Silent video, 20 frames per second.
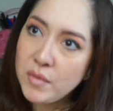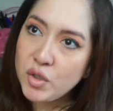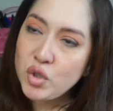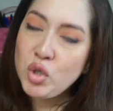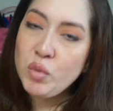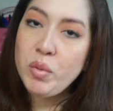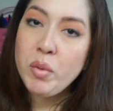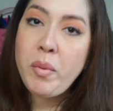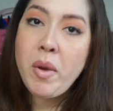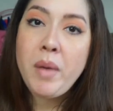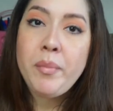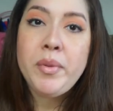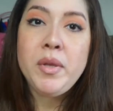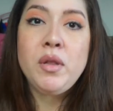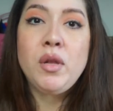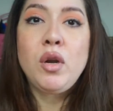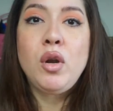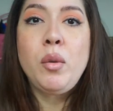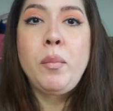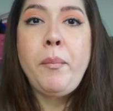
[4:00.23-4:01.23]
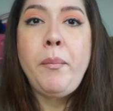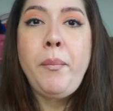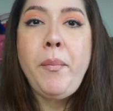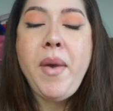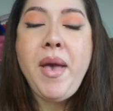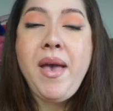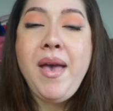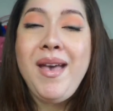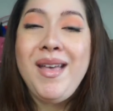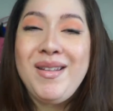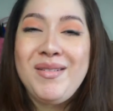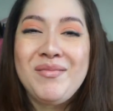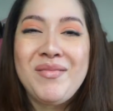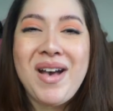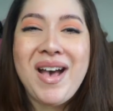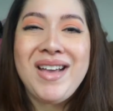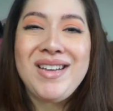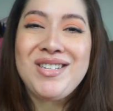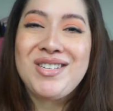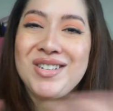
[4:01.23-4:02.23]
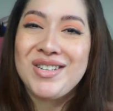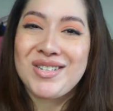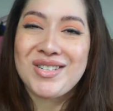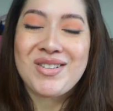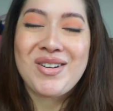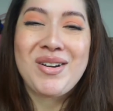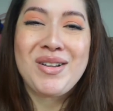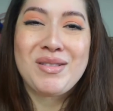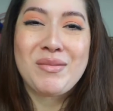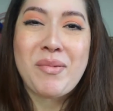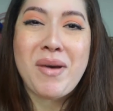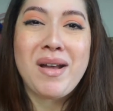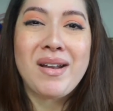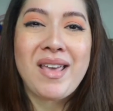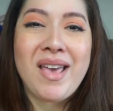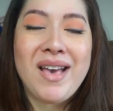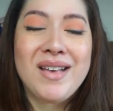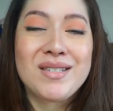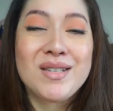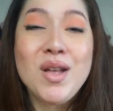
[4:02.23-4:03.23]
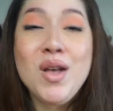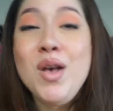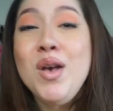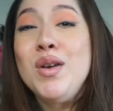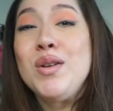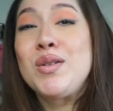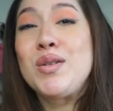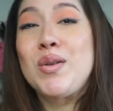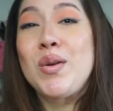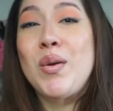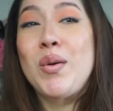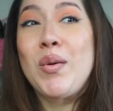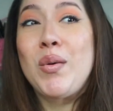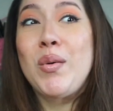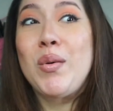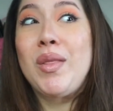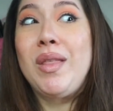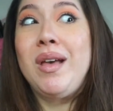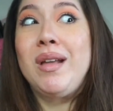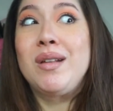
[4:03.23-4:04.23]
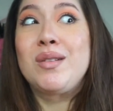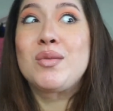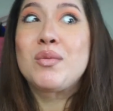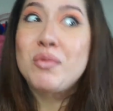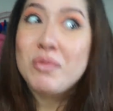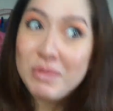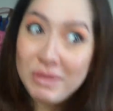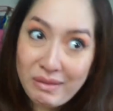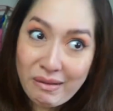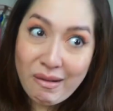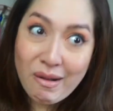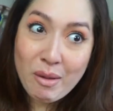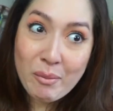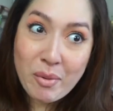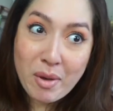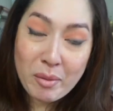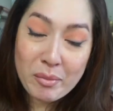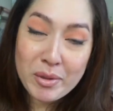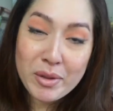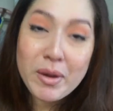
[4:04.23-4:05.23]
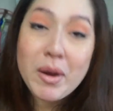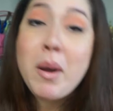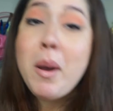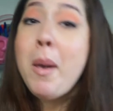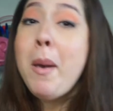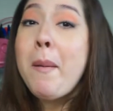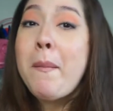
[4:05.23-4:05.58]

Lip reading: super popular, and I just started the podcast, so that's really not popular.